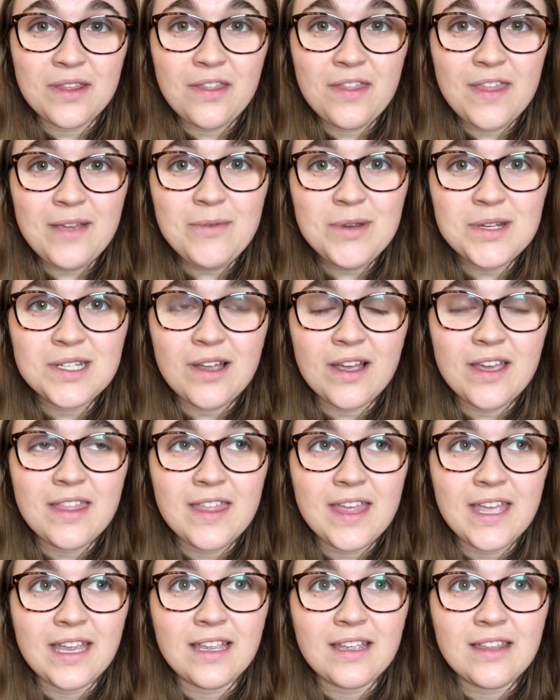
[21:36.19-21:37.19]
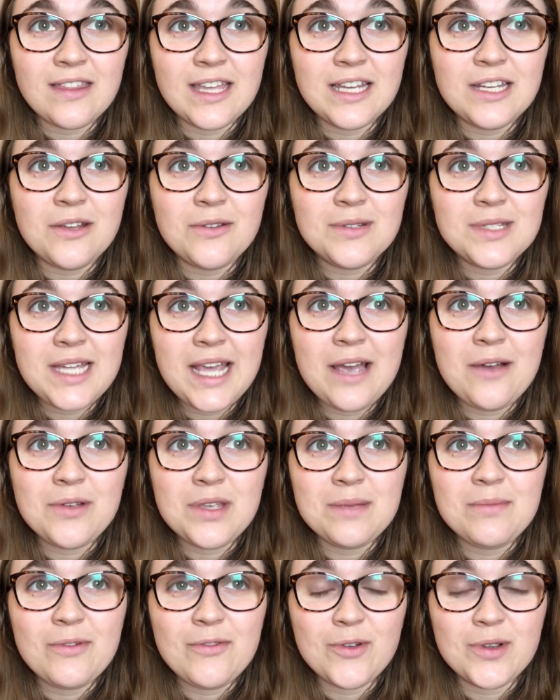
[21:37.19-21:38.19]
The thing which I think they don't tell
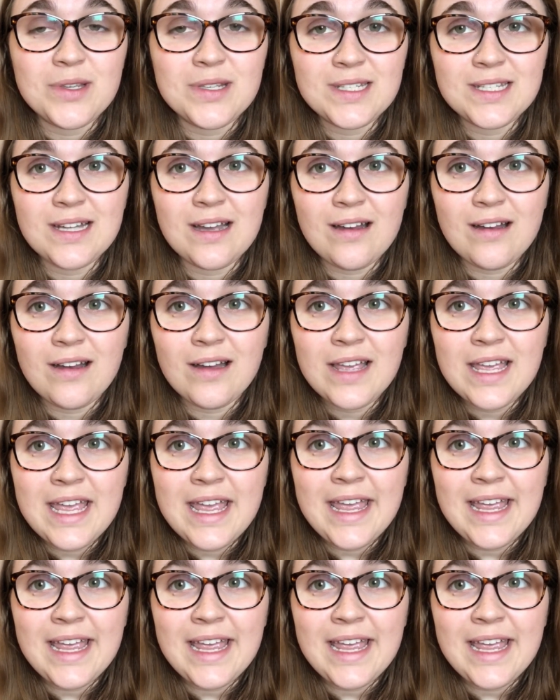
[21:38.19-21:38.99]
you before you start